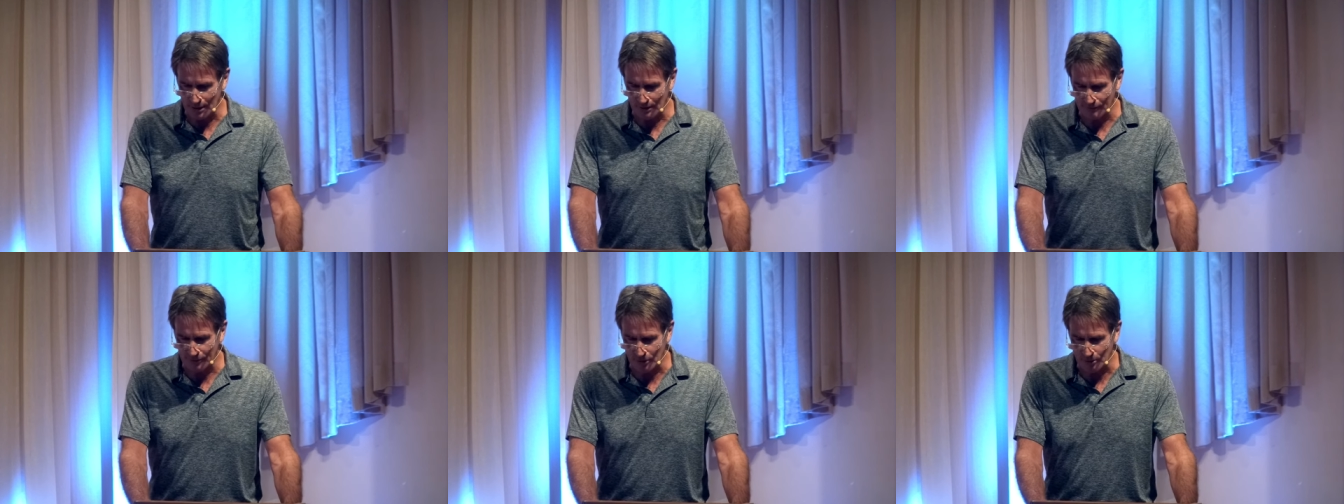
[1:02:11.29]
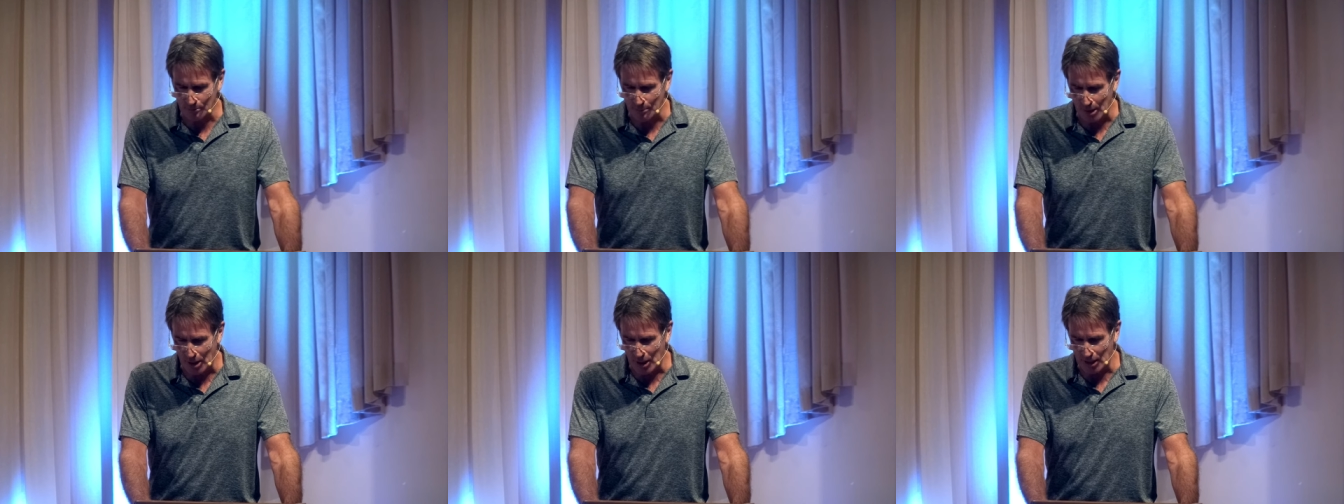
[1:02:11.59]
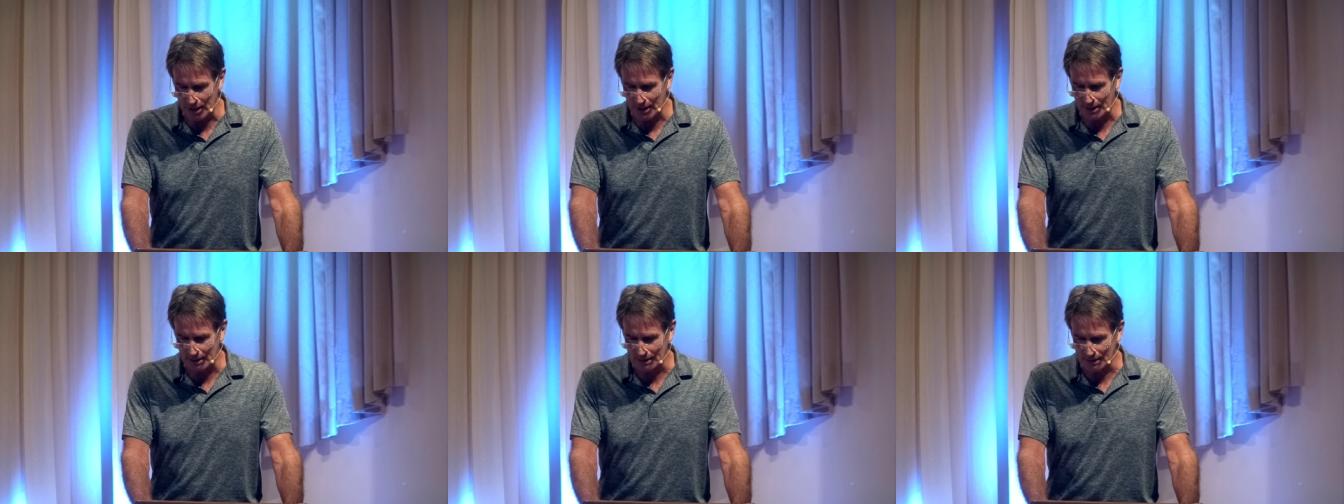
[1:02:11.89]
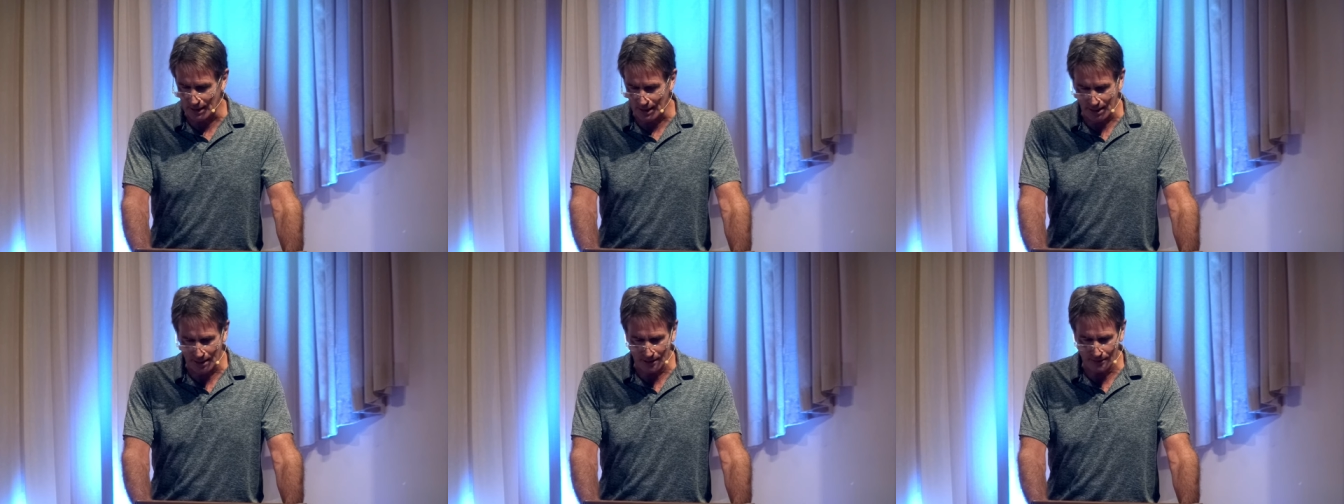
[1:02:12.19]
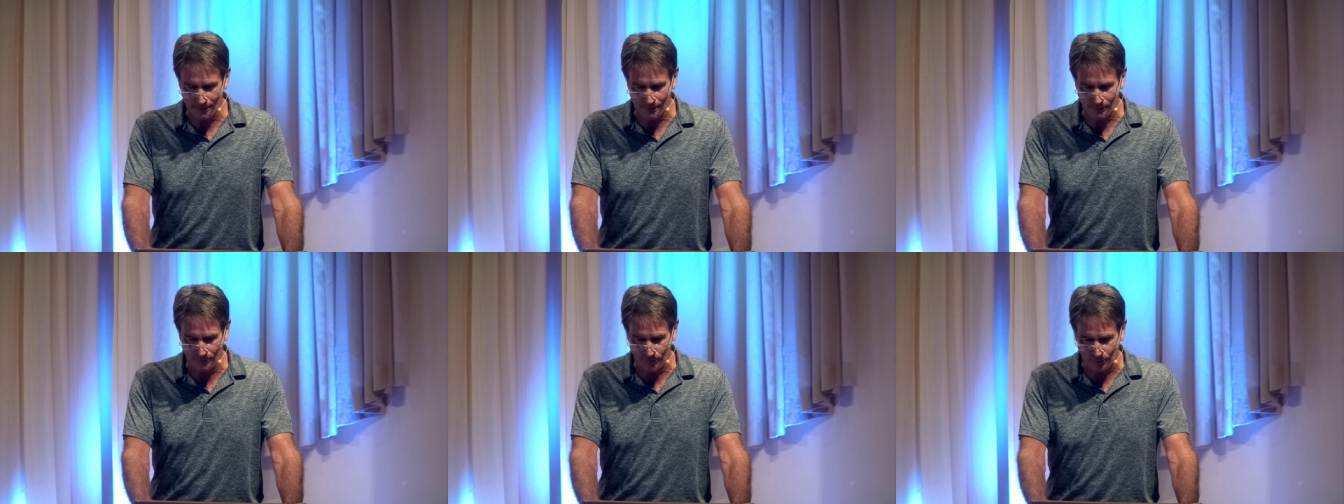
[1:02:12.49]
of your body
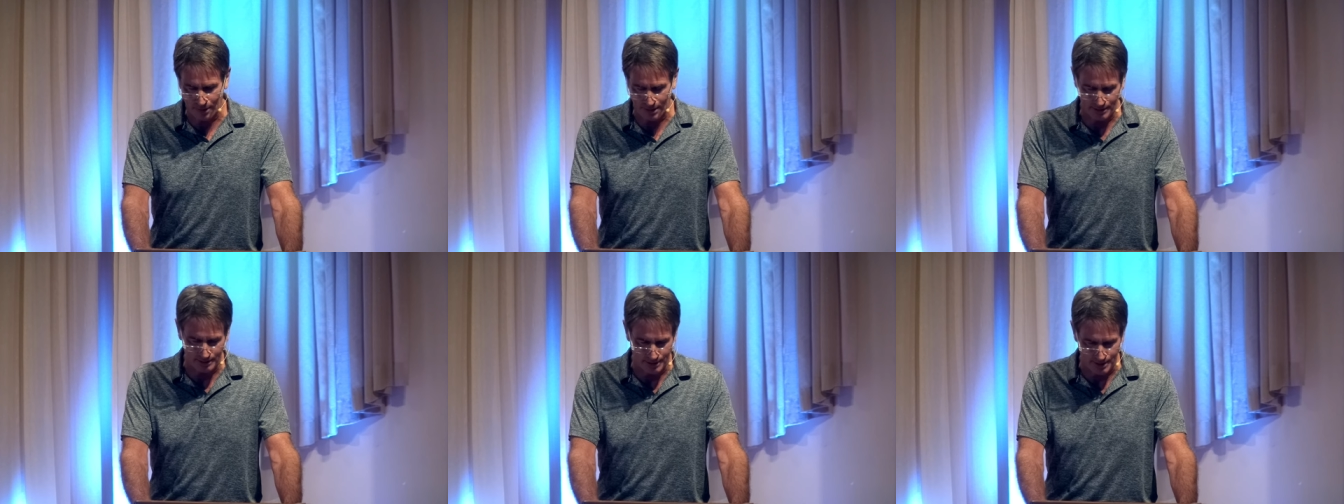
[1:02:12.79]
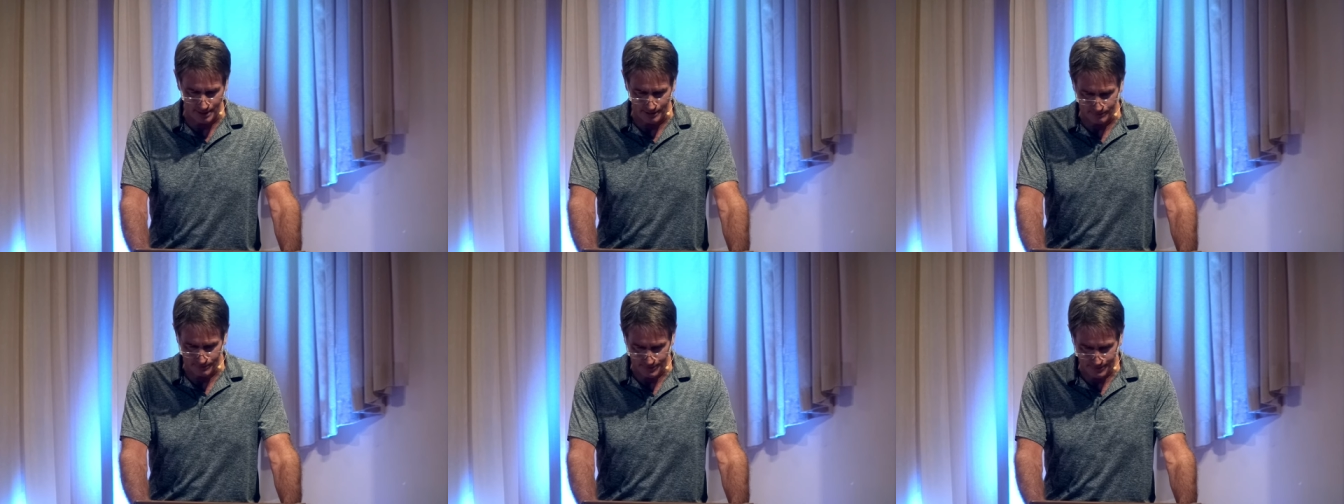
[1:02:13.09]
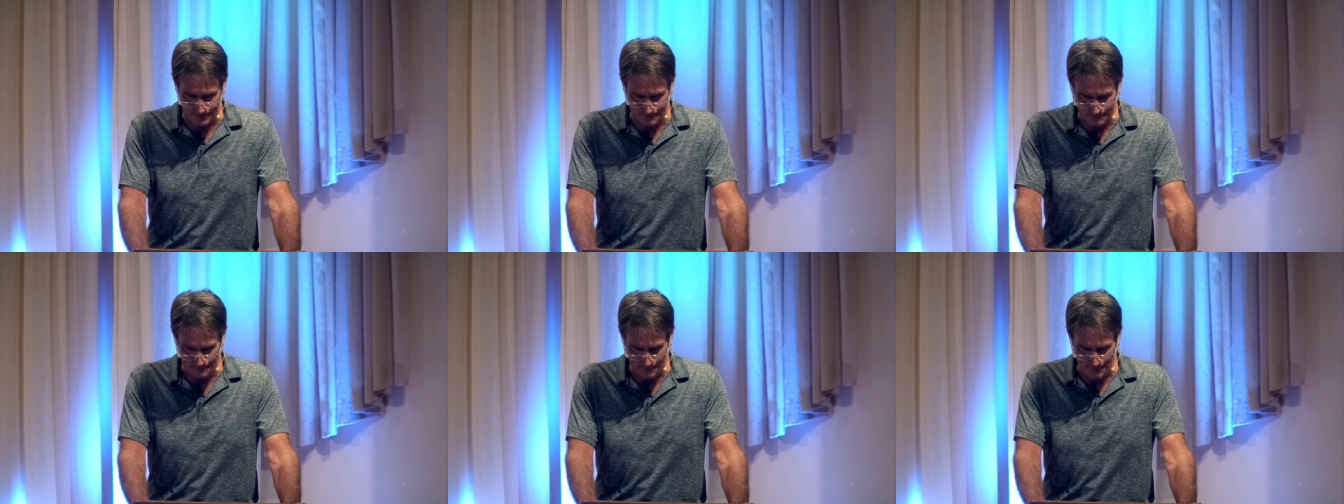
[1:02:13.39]
love what it loves.